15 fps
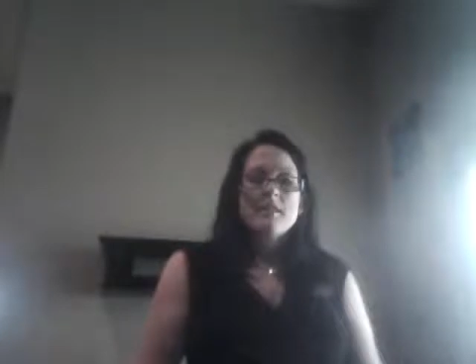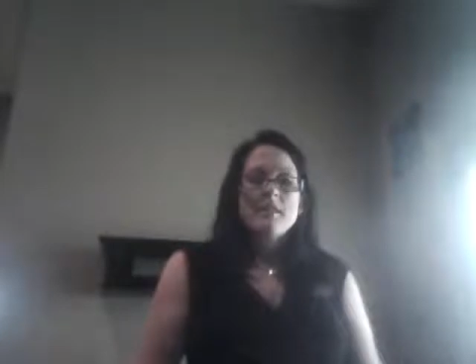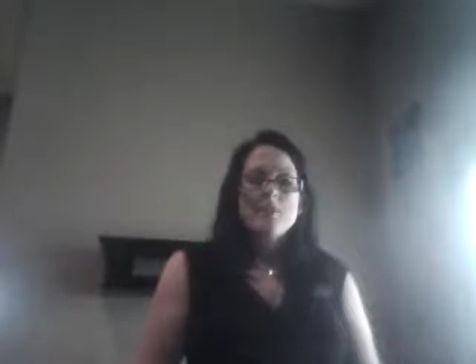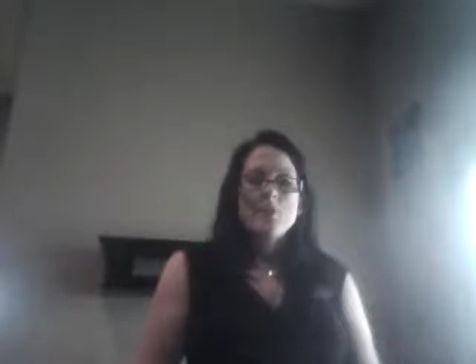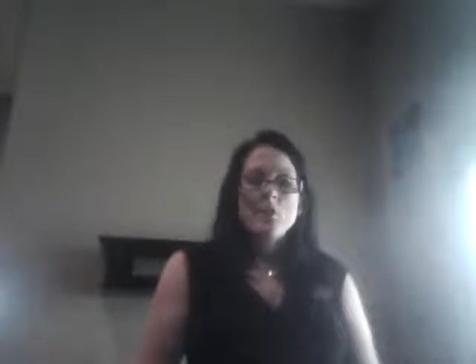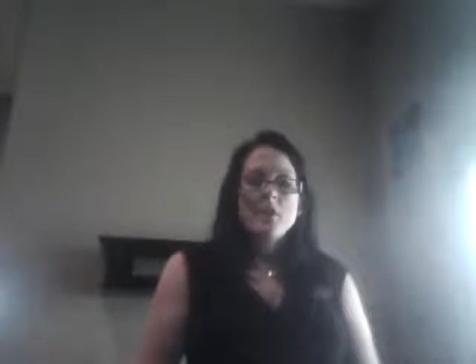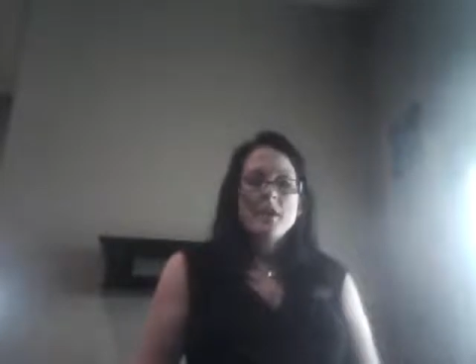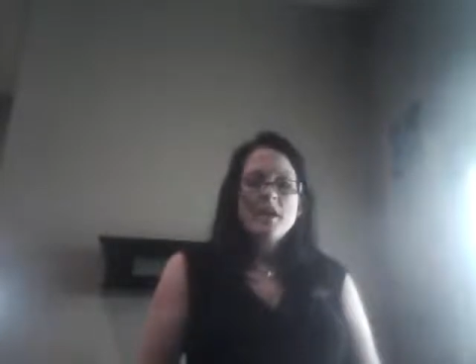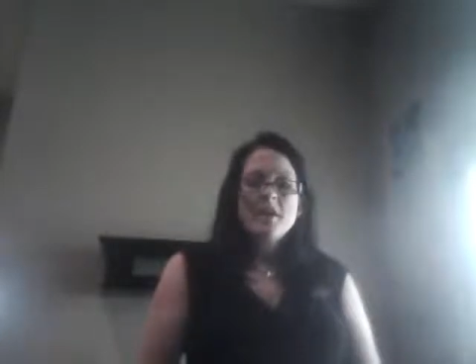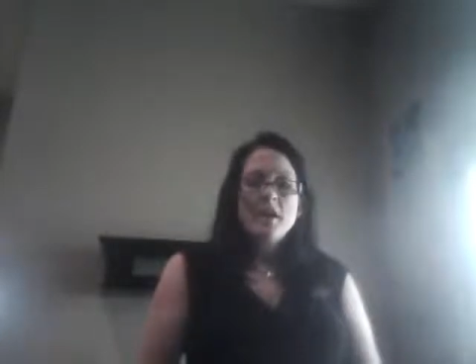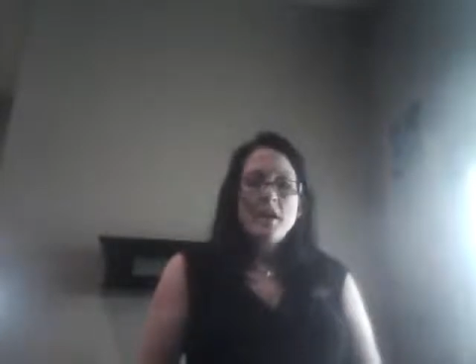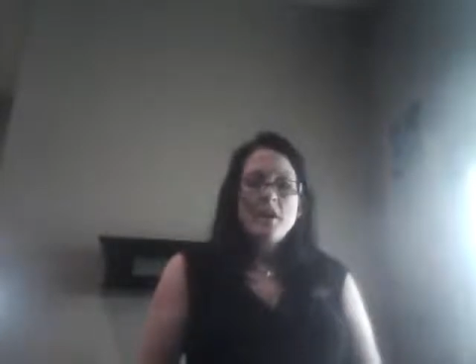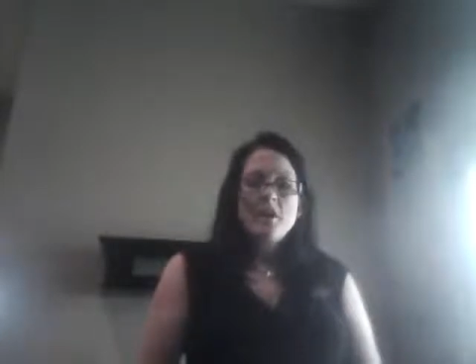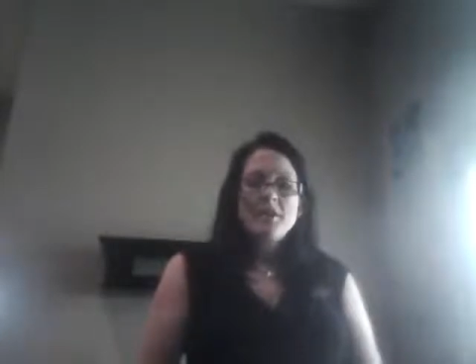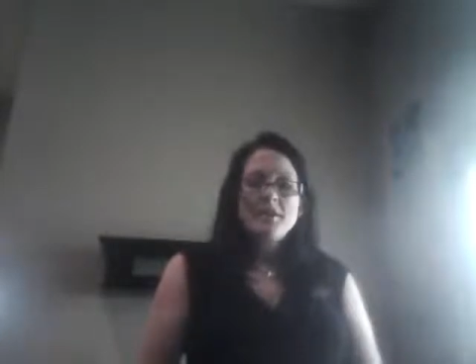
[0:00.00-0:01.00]
The Board on
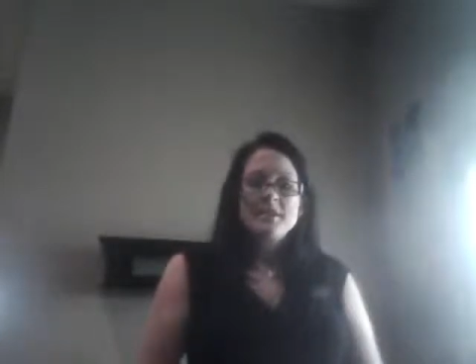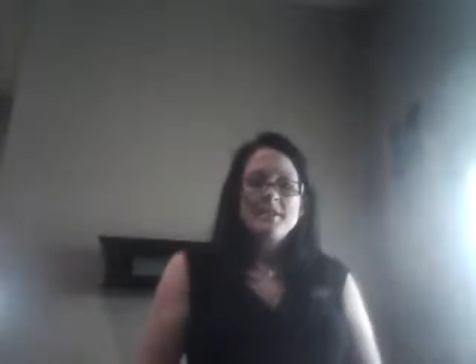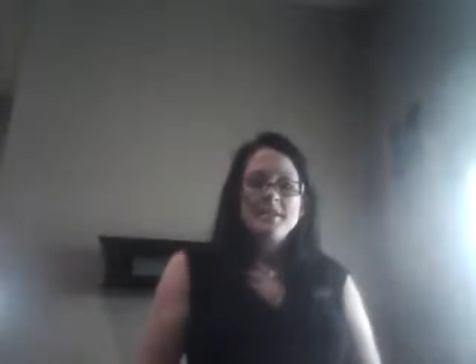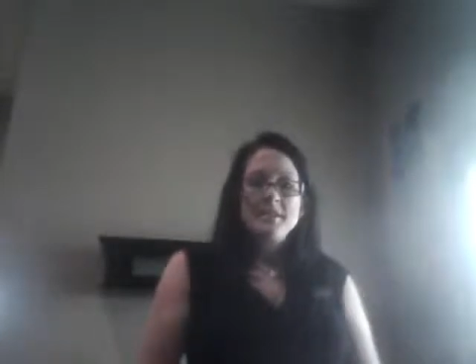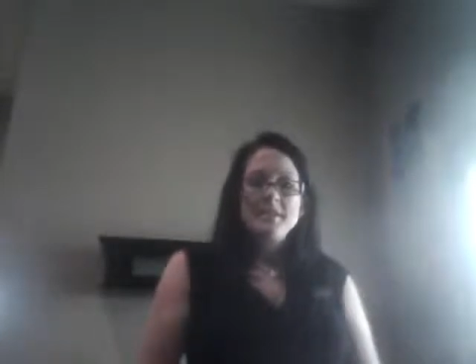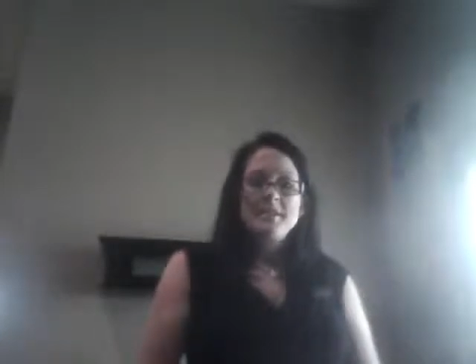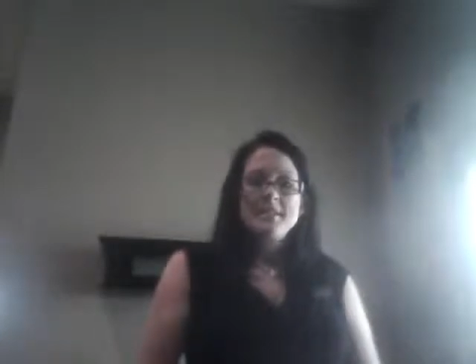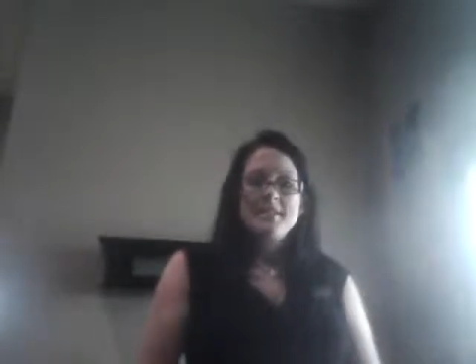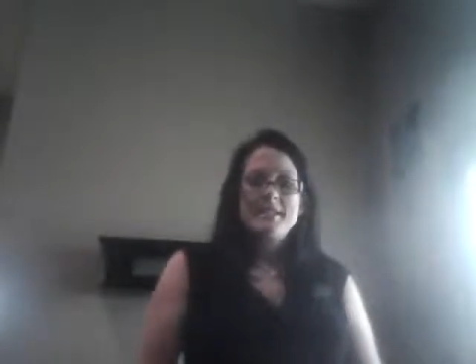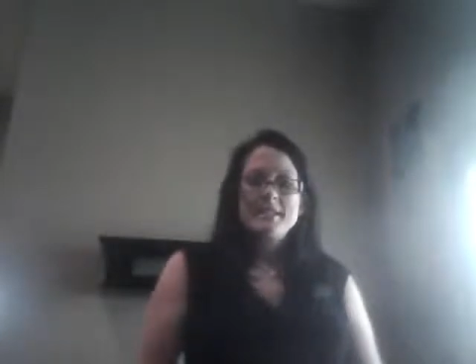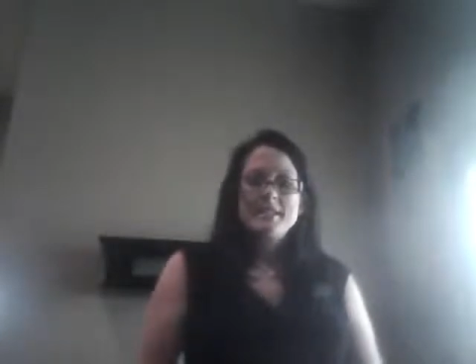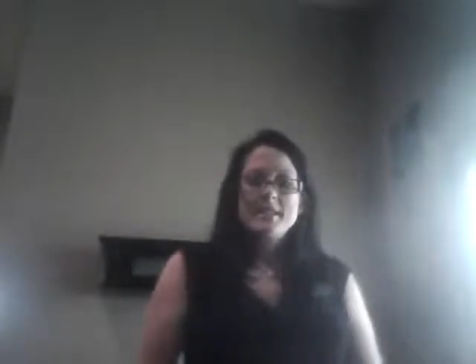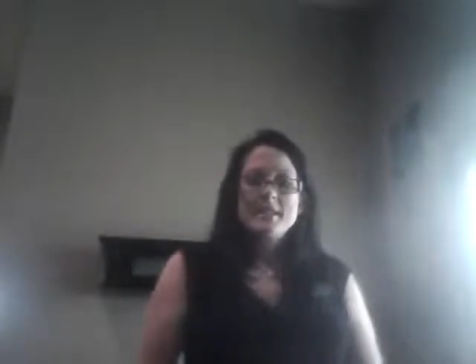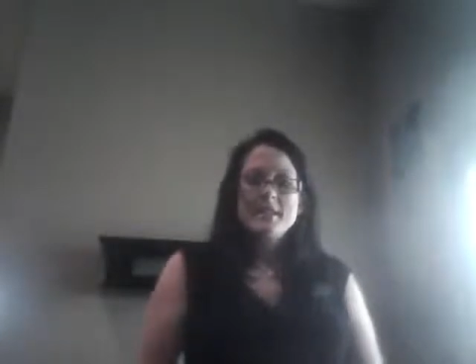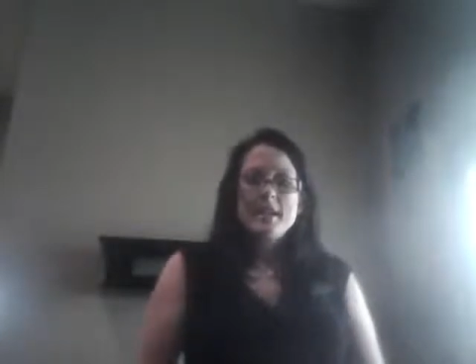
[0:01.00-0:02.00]
Health and
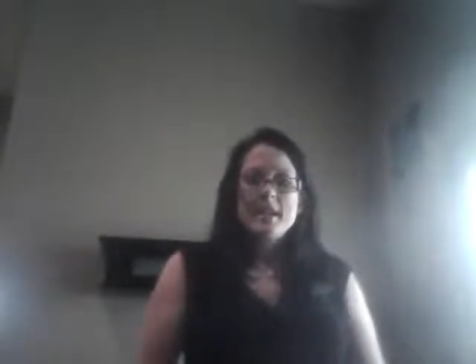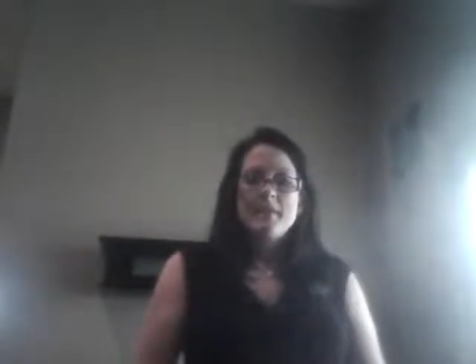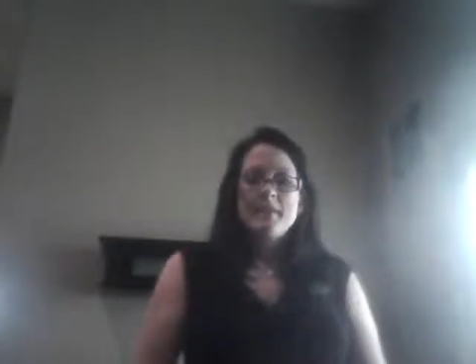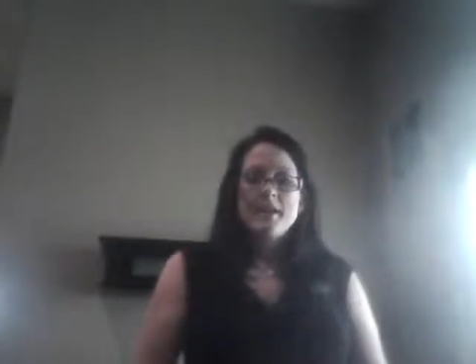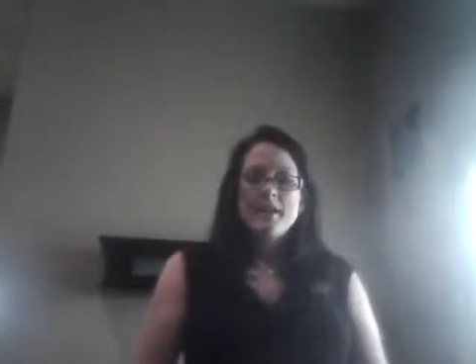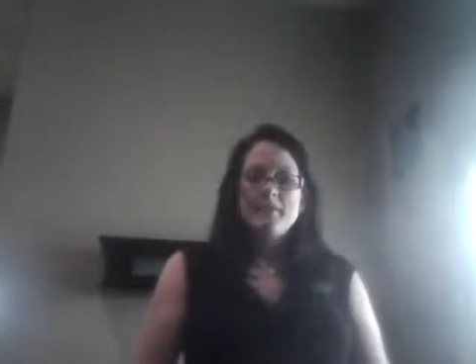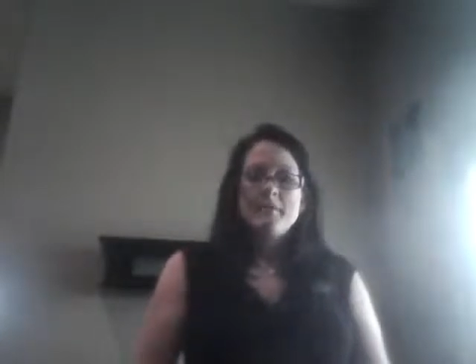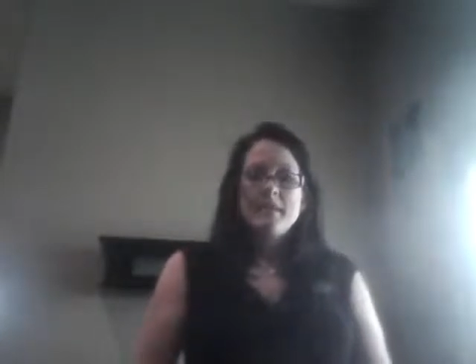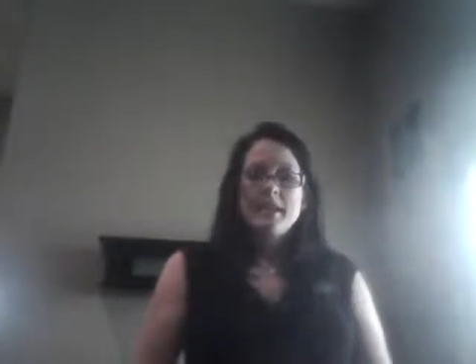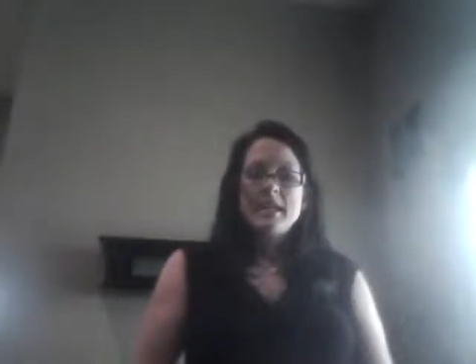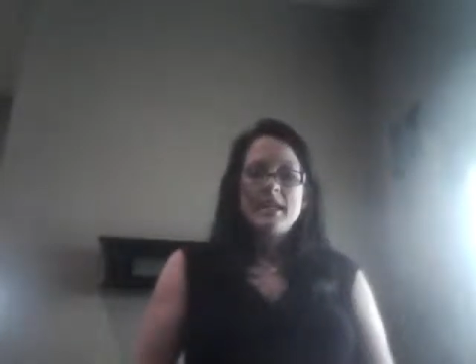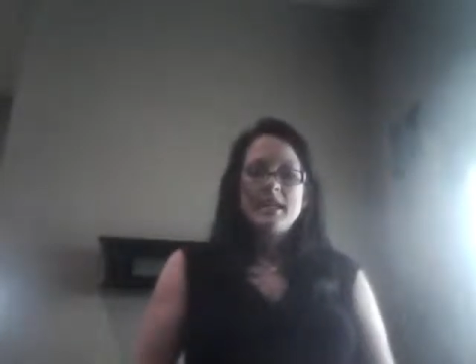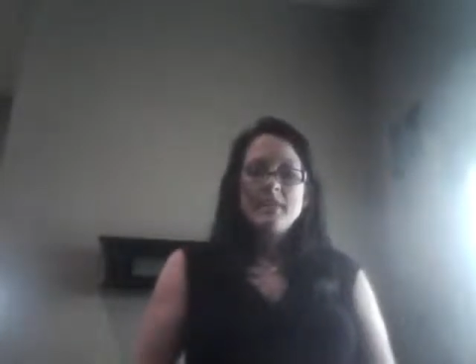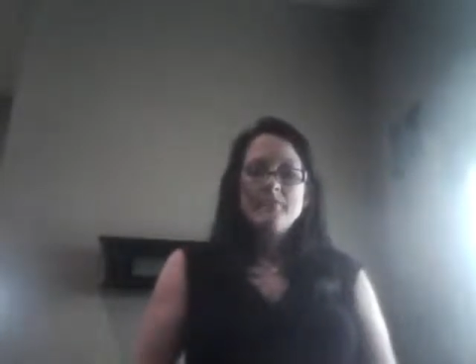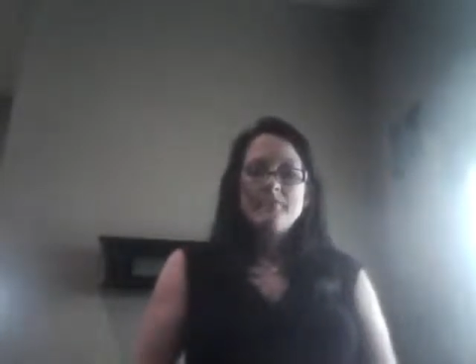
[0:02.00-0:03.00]
Sciences and the
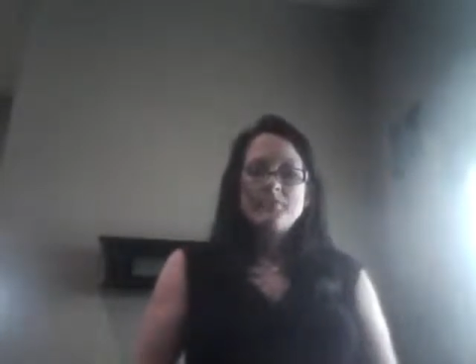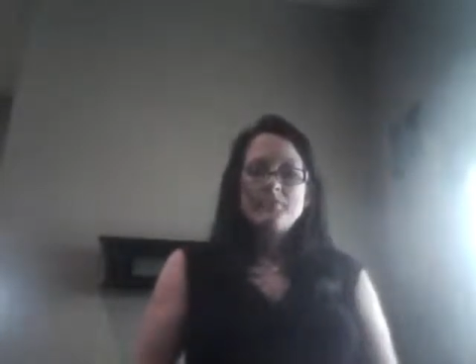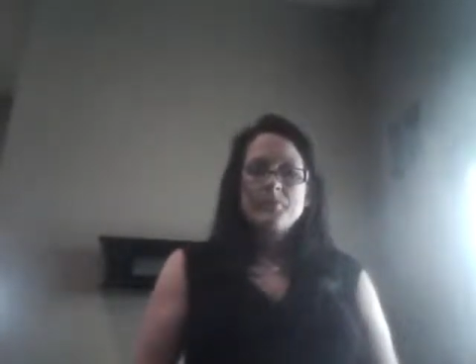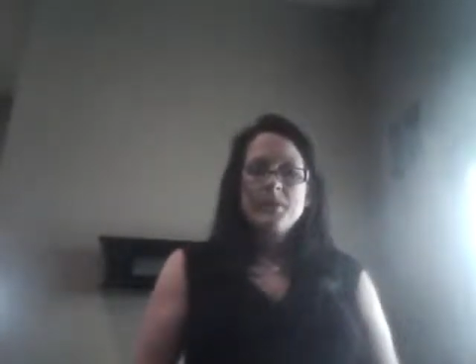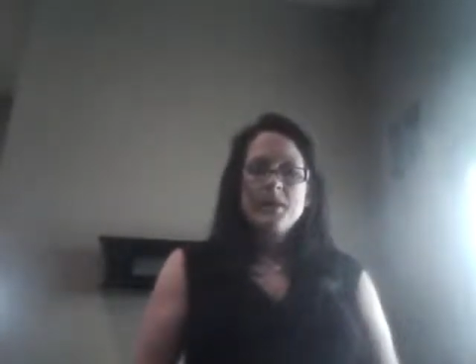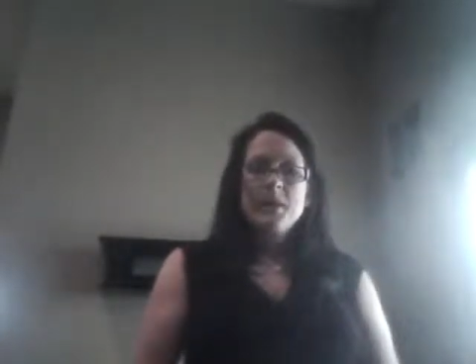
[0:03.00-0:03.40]
Committee